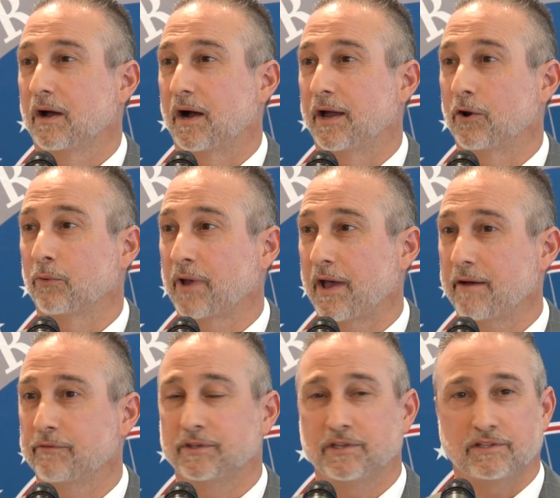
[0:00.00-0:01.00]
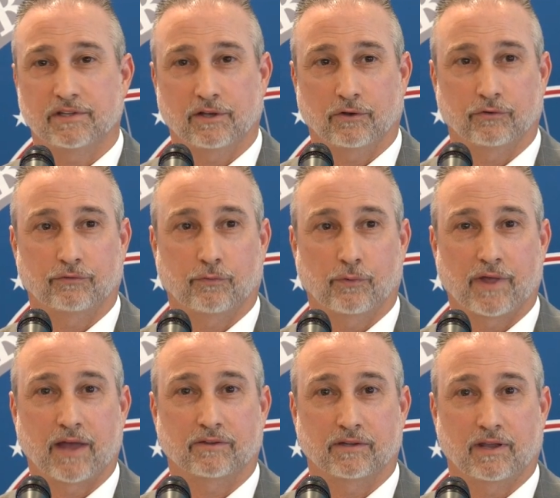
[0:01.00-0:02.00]
I don't have the details for
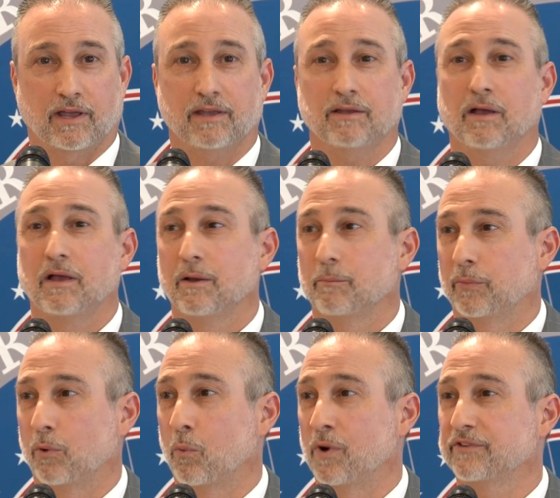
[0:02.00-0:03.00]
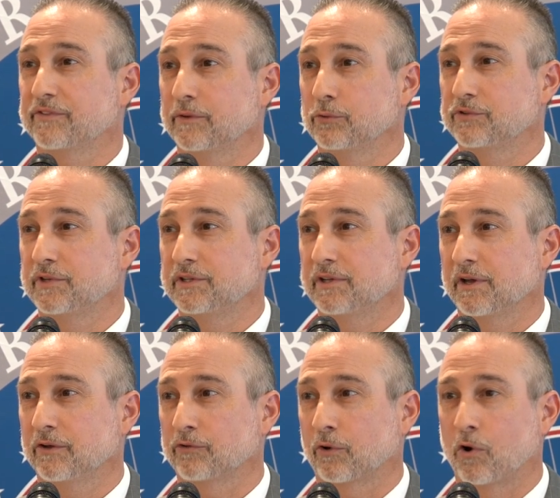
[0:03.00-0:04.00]
that today, but once those
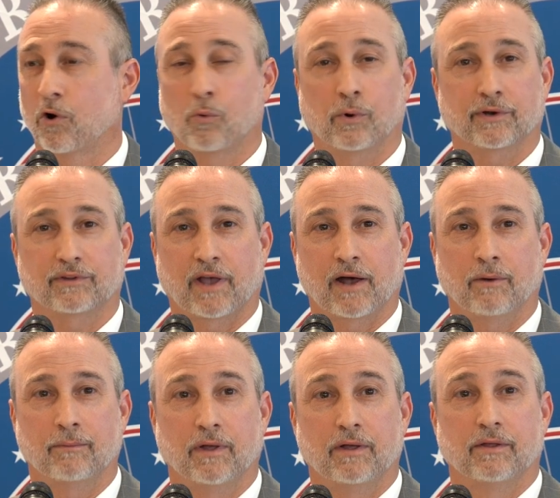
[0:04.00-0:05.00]
details are all worked out,